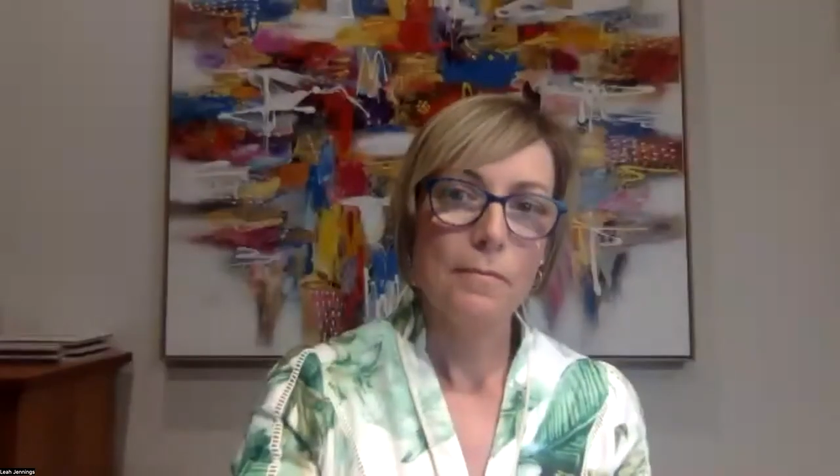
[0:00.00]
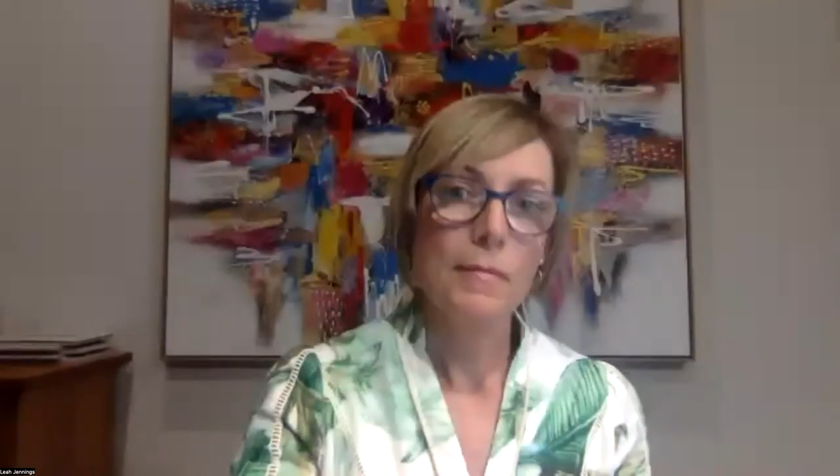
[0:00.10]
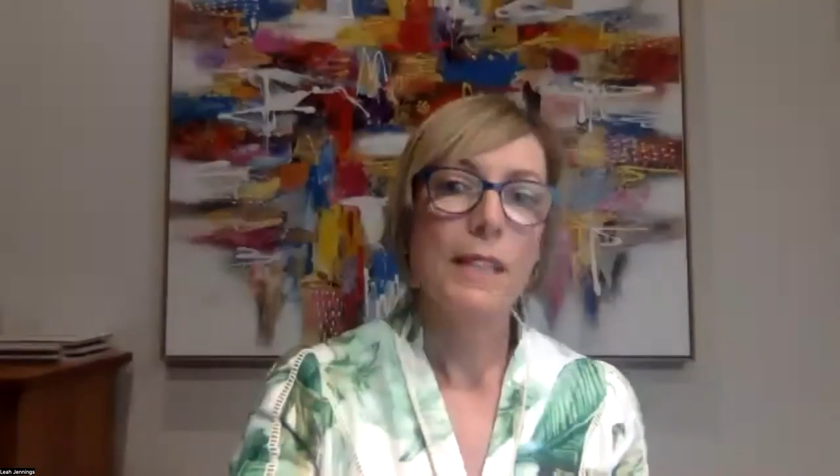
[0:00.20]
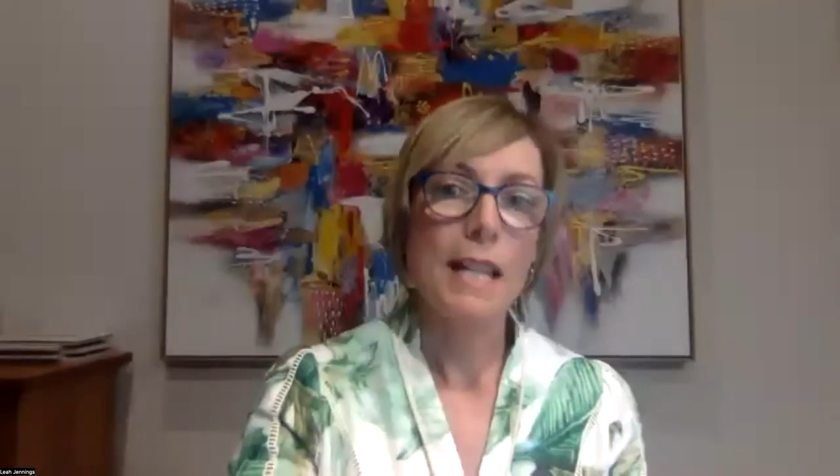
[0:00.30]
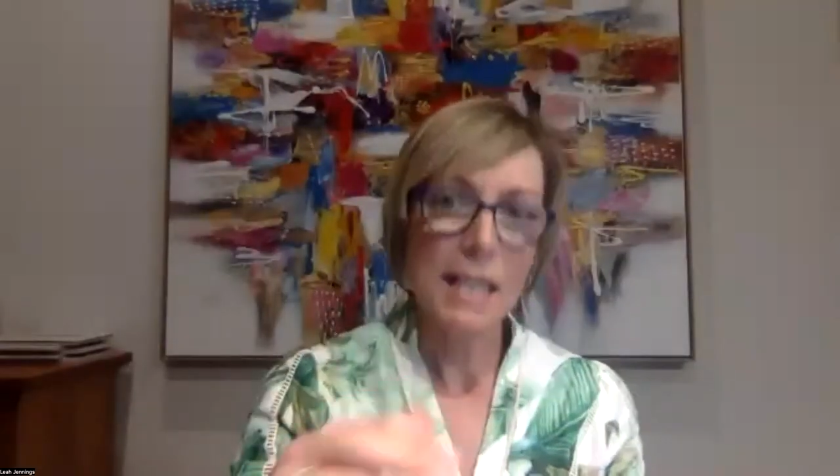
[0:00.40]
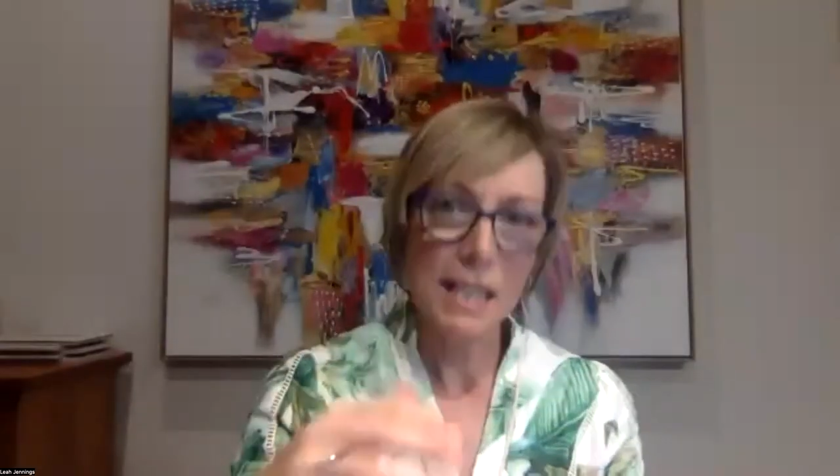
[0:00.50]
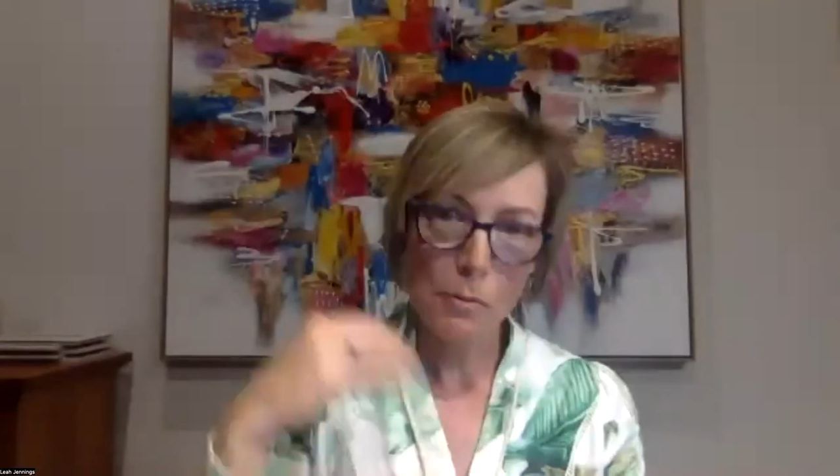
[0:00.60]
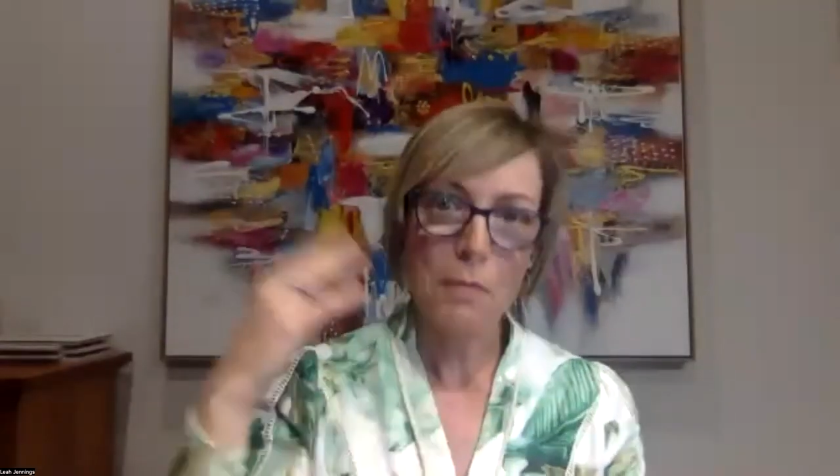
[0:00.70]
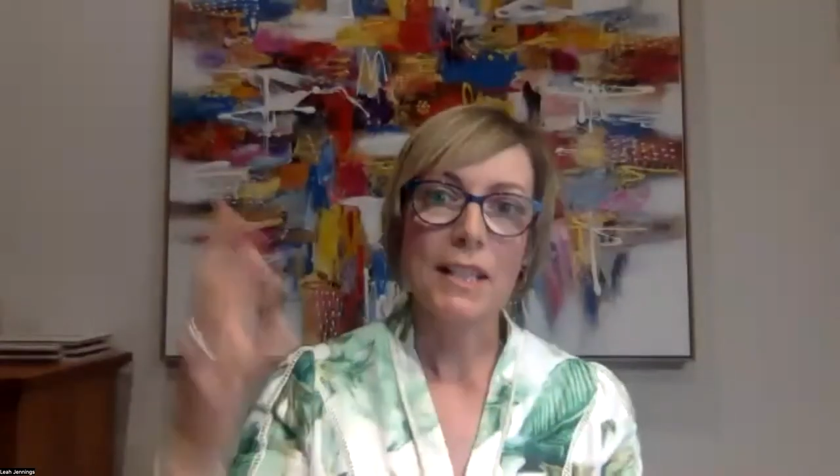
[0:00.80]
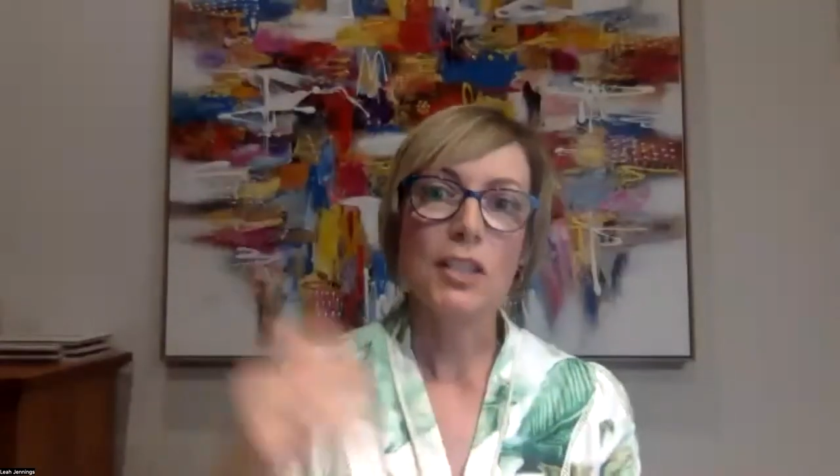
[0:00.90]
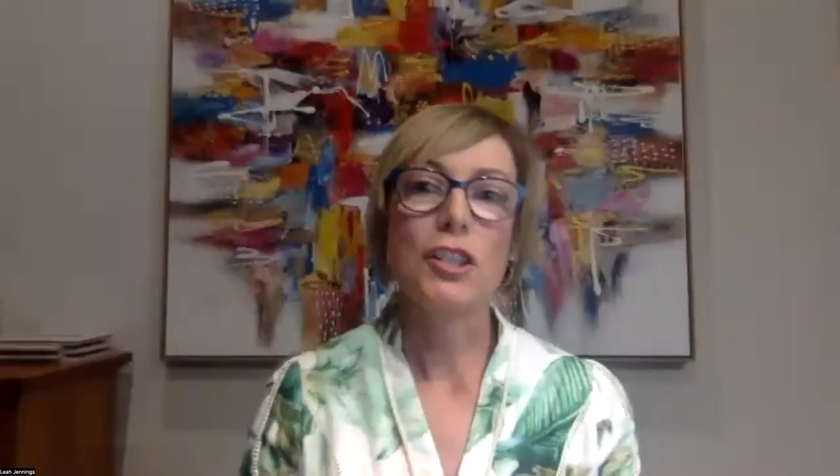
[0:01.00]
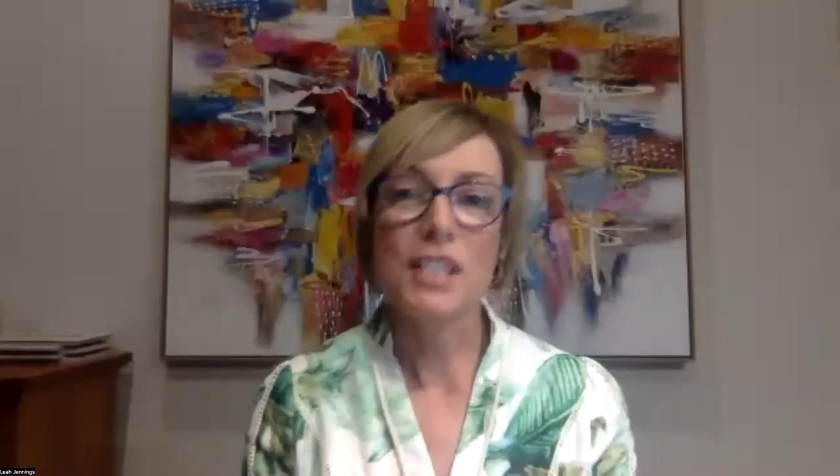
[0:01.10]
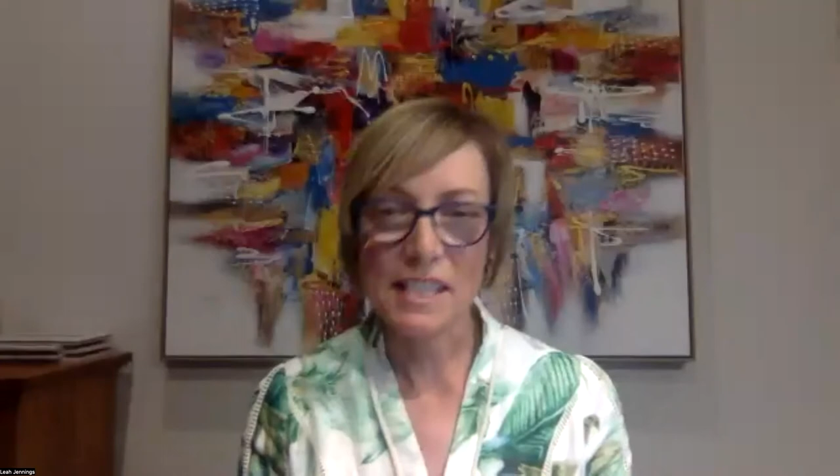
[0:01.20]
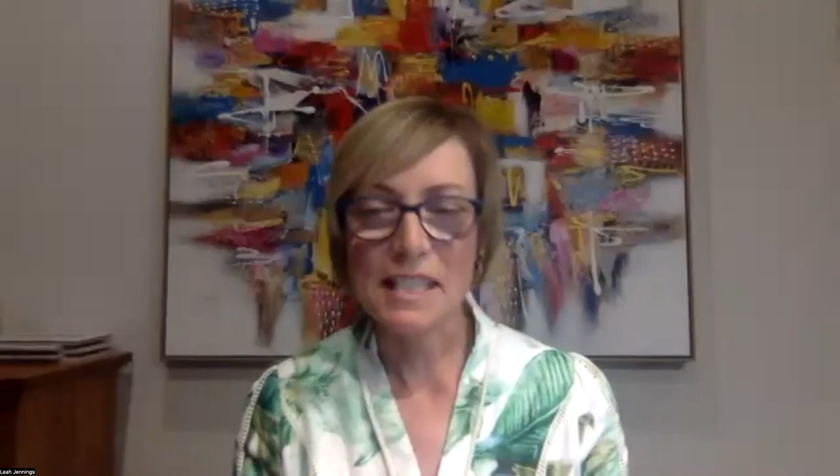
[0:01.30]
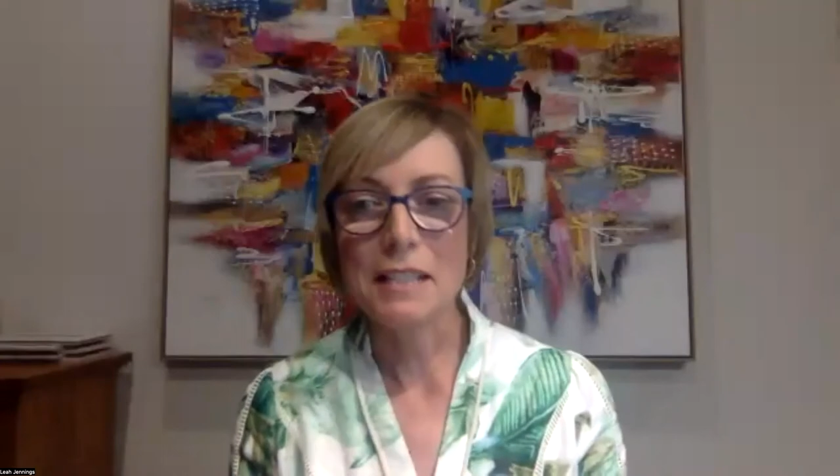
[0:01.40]
And that's what makes you
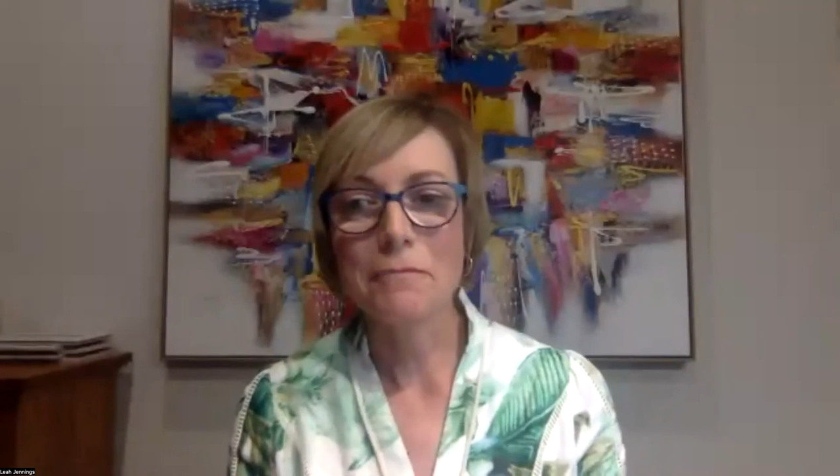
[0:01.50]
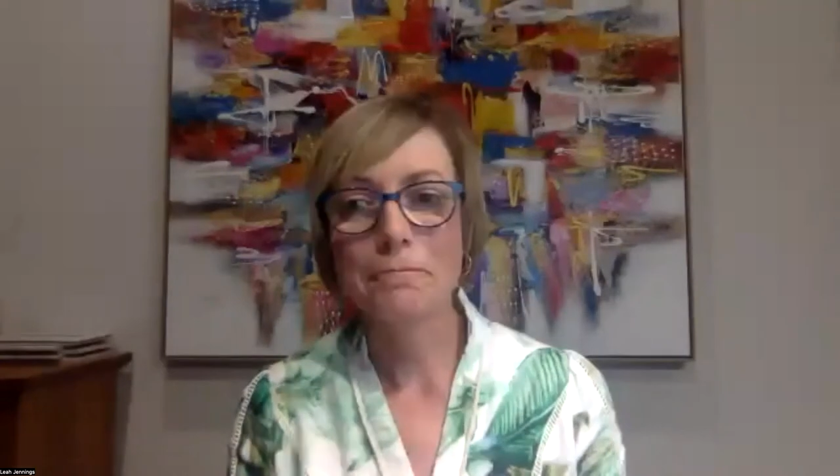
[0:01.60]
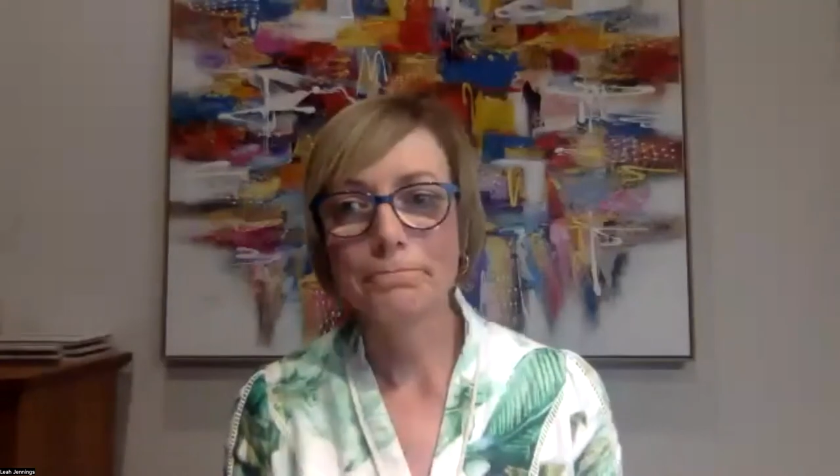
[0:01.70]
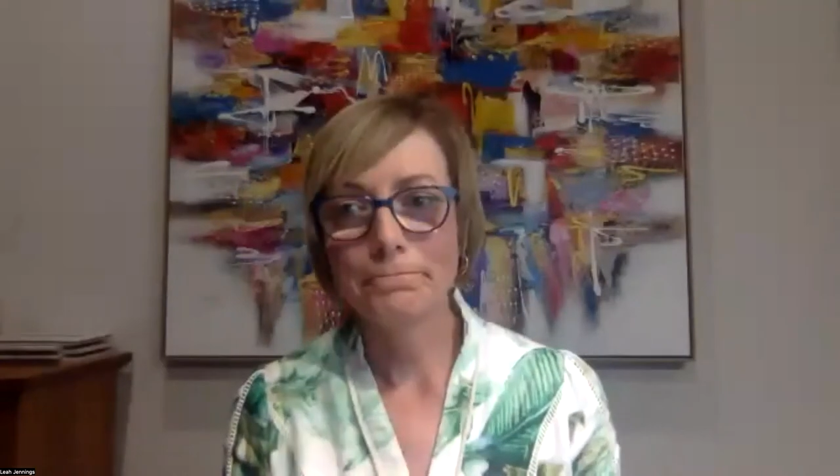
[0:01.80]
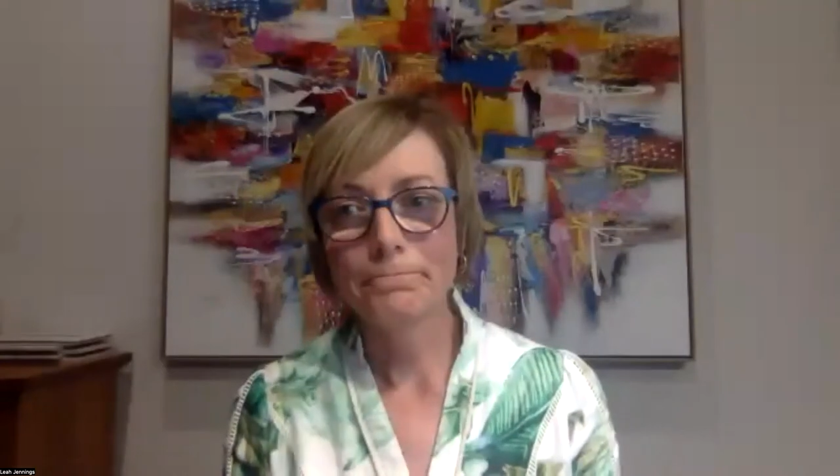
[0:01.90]
dizzy.